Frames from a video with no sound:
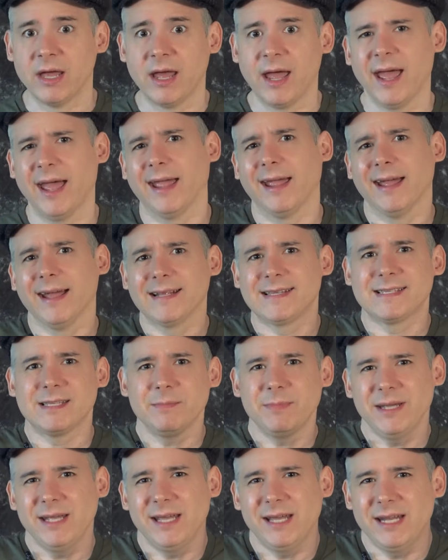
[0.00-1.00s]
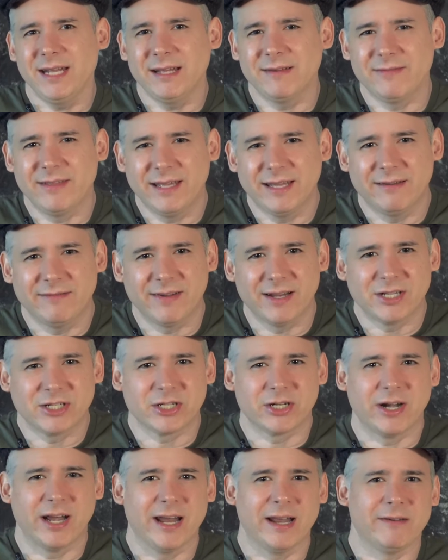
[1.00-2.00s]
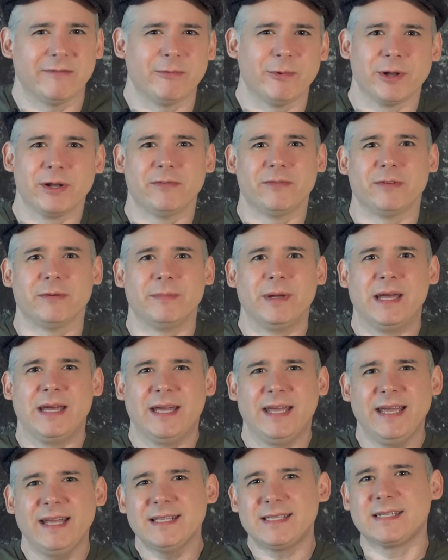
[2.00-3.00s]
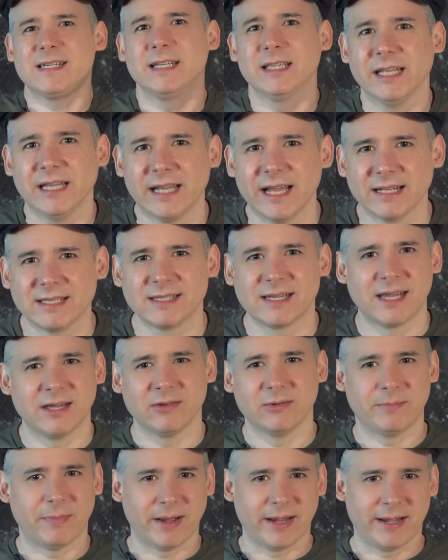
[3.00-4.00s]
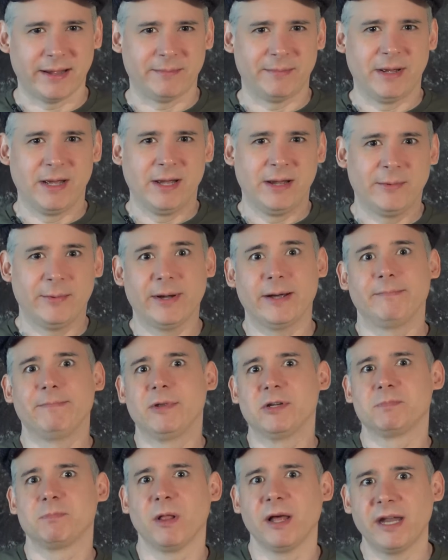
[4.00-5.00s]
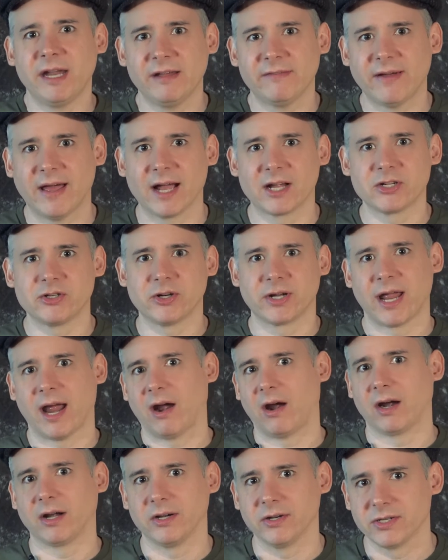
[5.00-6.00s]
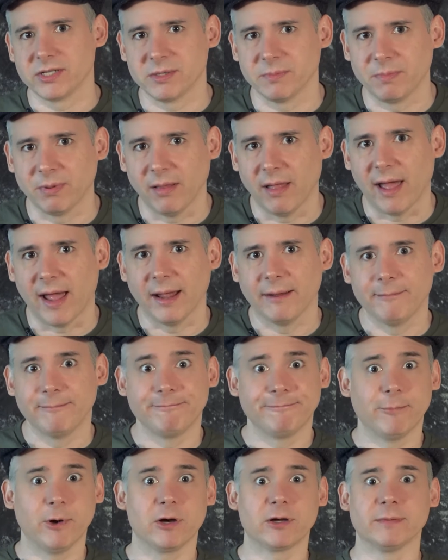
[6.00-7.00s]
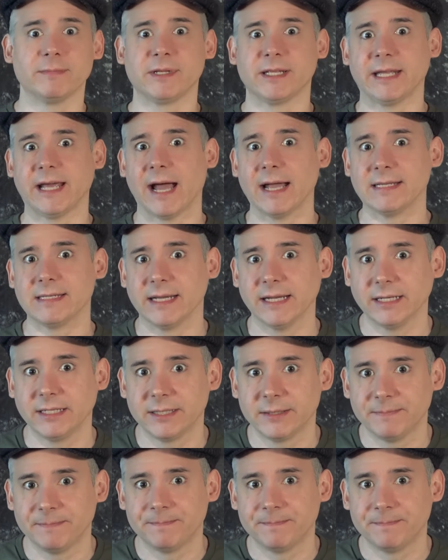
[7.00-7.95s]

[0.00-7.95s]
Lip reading: Hey, it's the beginning of the adventure, and if one of them instantly gets killed by him, well, there's plenty of extra characters to play. Welcome to the Ice Age.